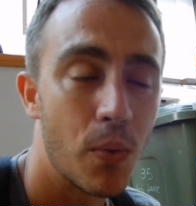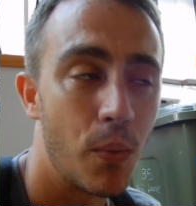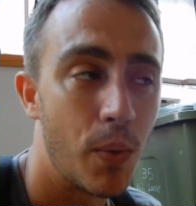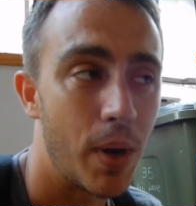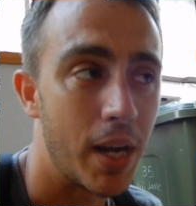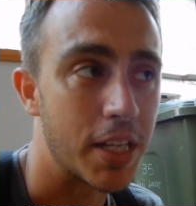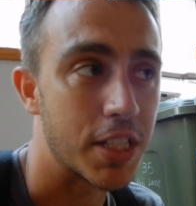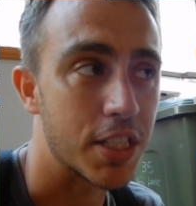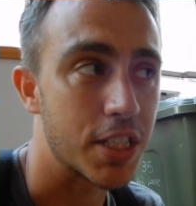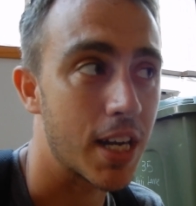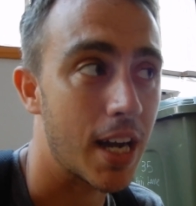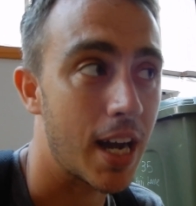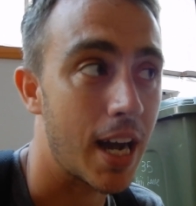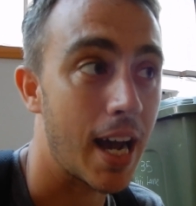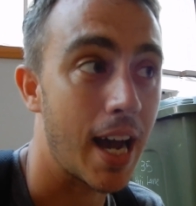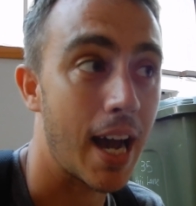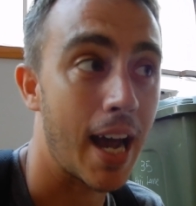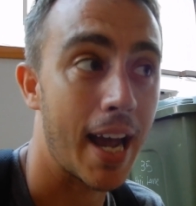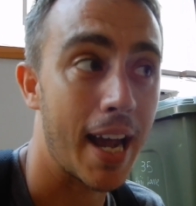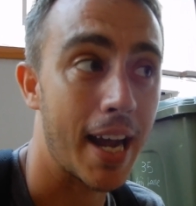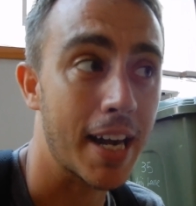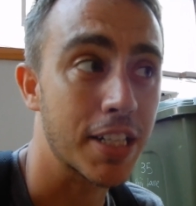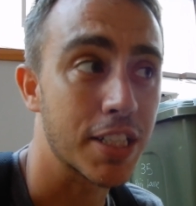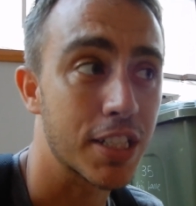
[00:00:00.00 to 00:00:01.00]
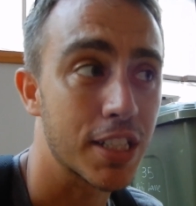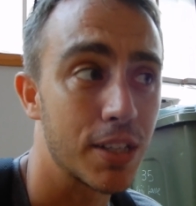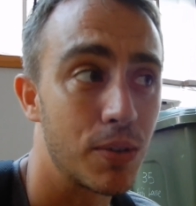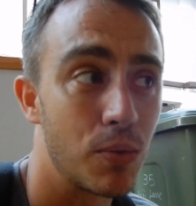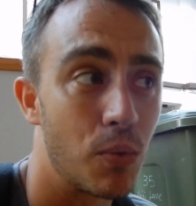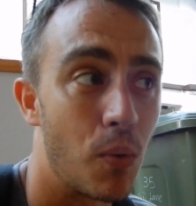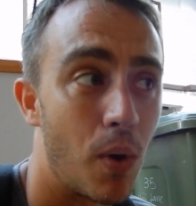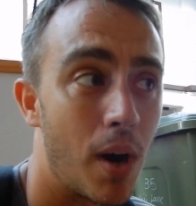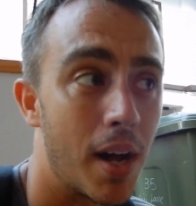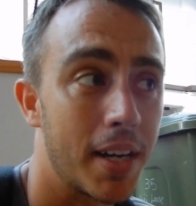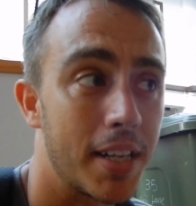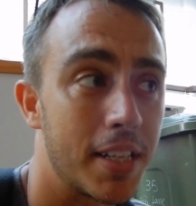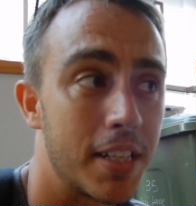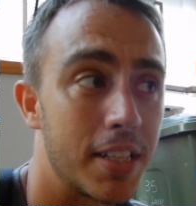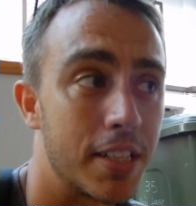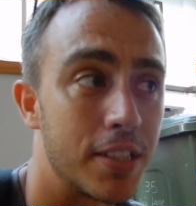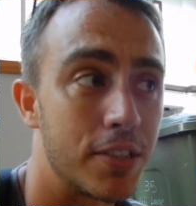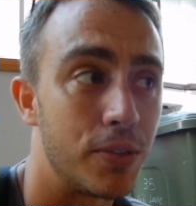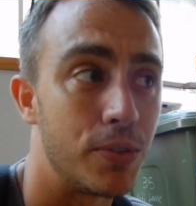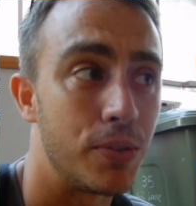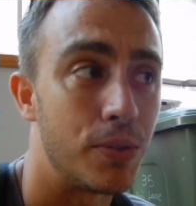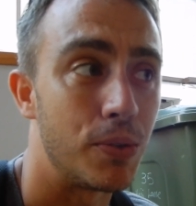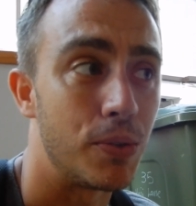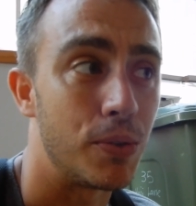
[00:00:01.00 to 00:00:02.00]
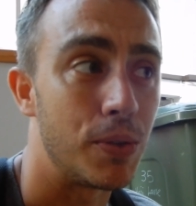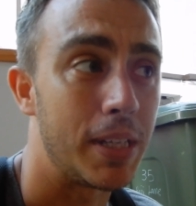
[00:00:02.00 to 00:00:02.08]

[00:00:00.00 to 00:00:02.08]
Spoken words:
which I actually wanted to